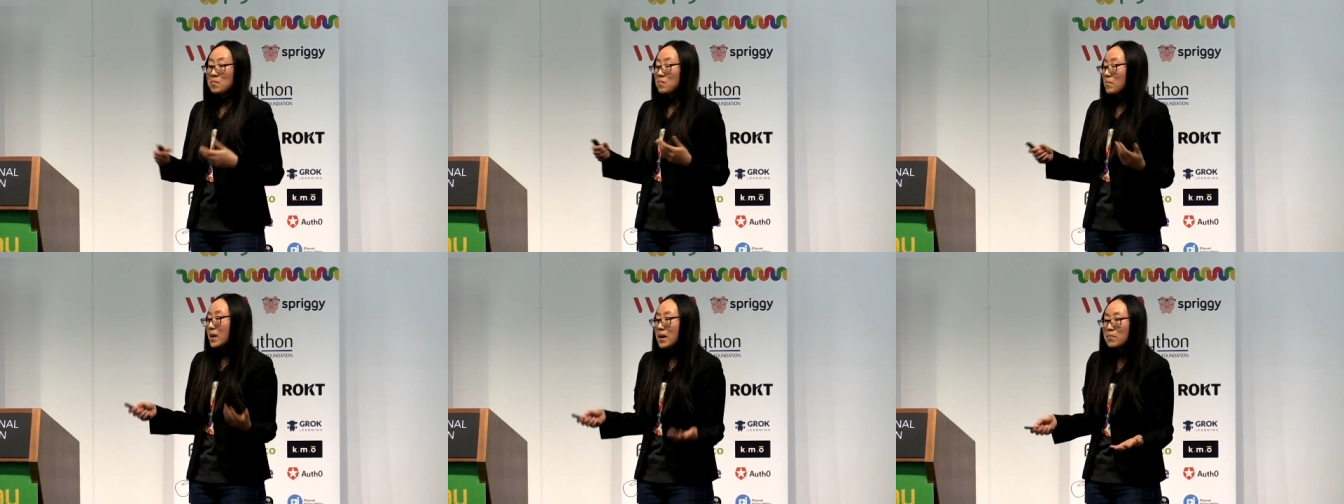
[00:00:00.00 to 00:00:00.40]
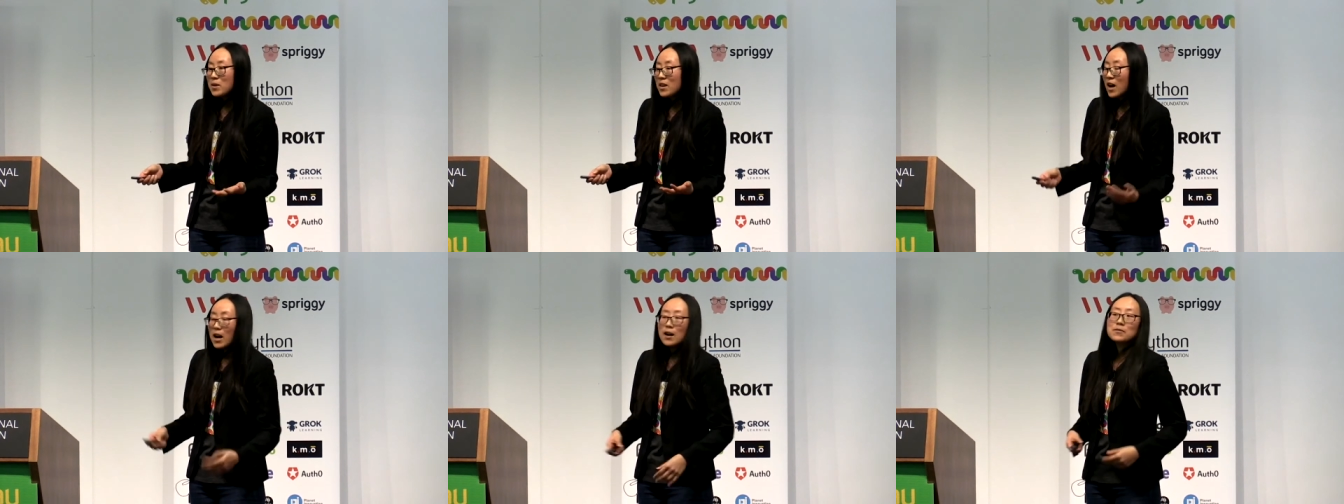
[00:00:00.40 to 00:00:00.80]

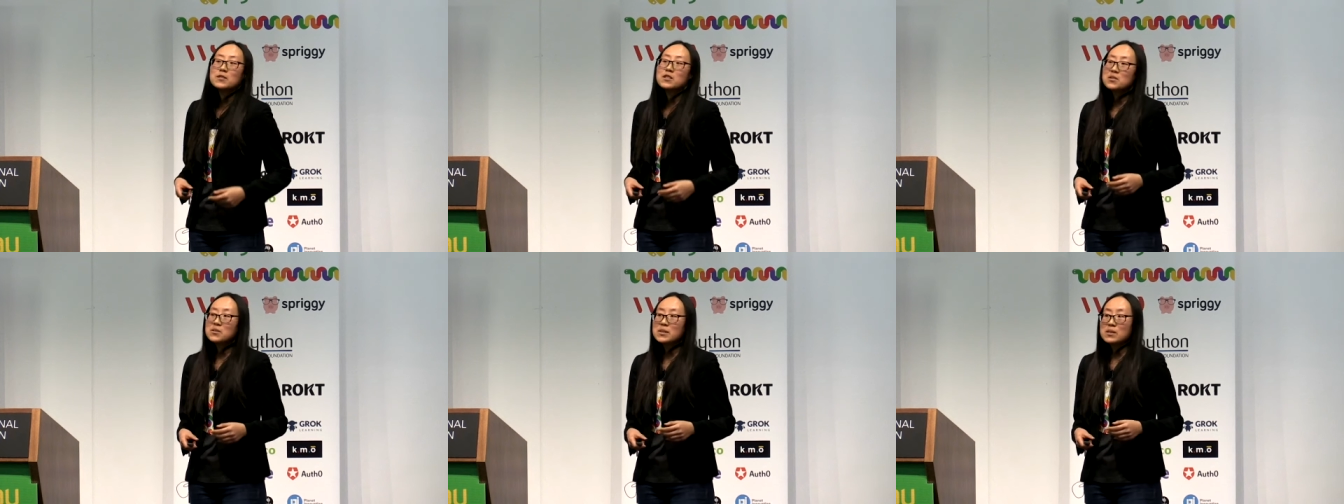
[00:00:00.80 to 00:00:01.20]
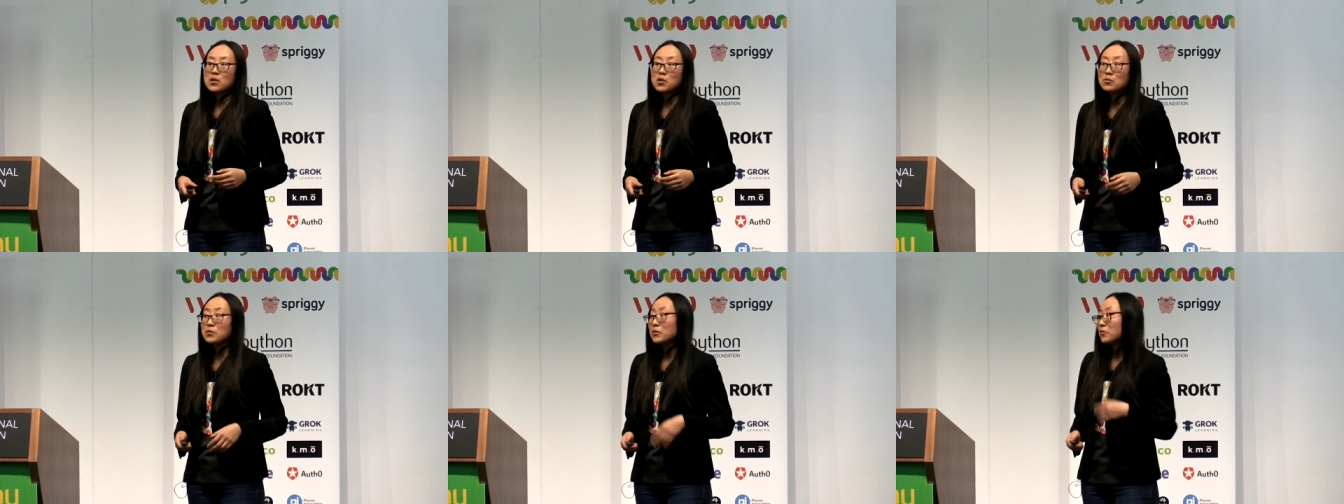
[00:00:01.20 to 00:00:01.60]
maybe after you
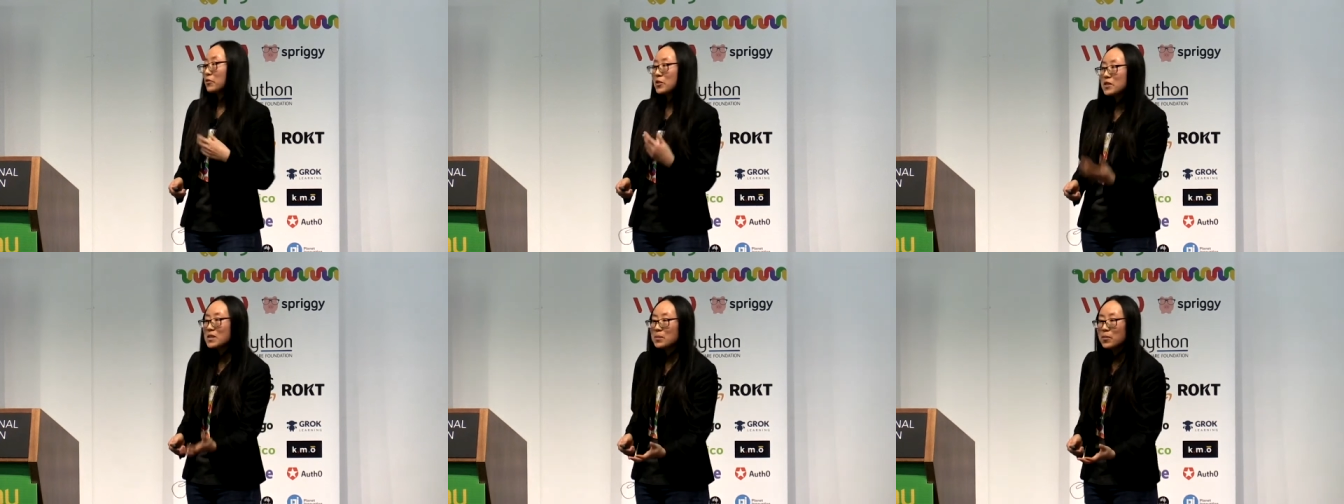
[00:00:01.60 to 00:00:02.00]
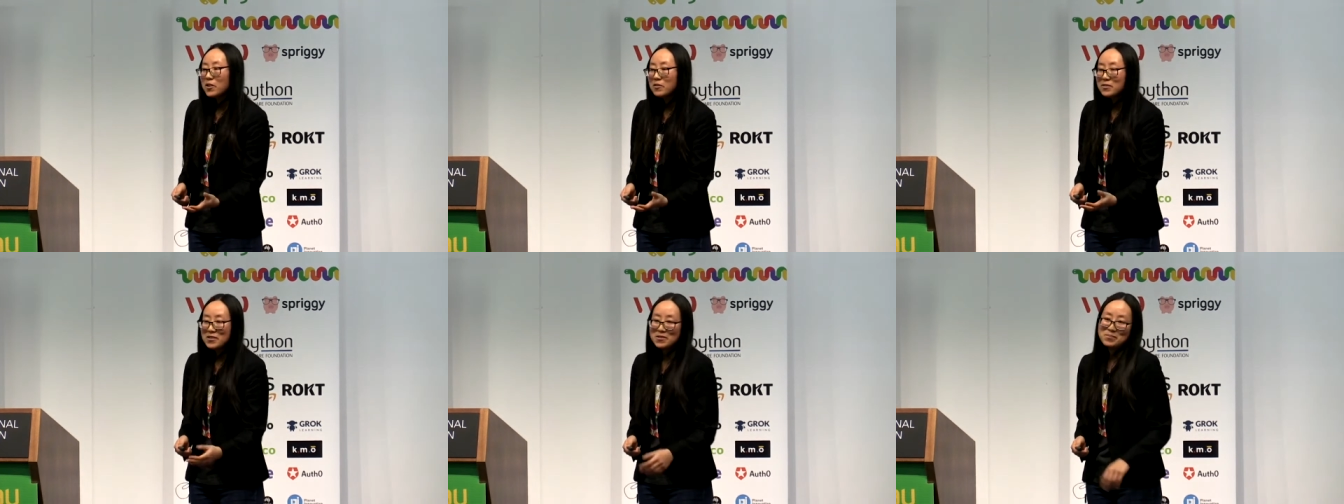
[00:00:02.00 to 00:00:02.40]
solve the first
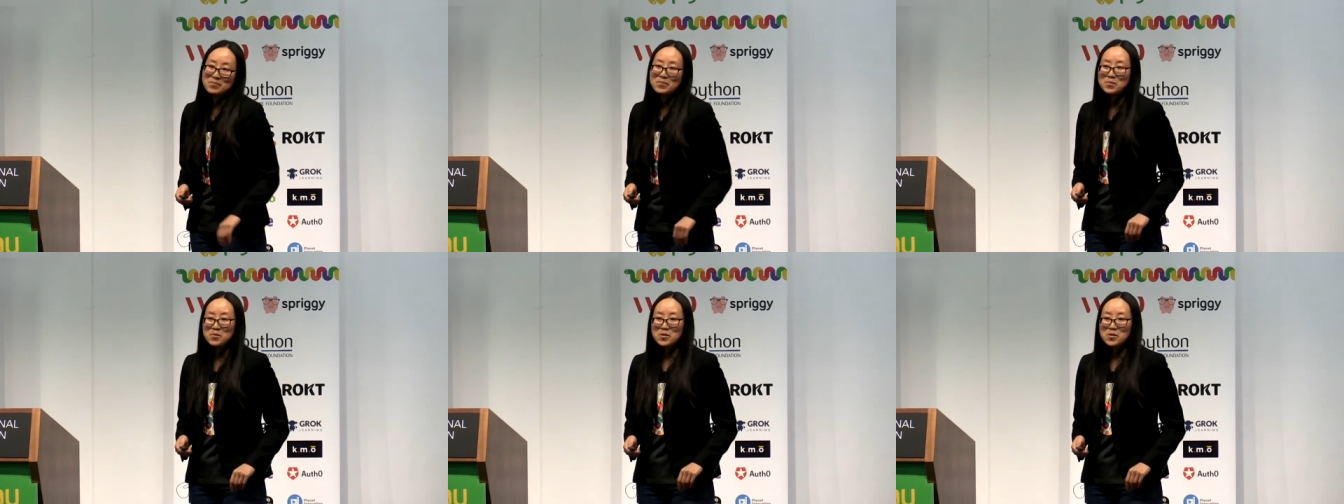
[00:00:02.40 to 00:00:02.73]
problem,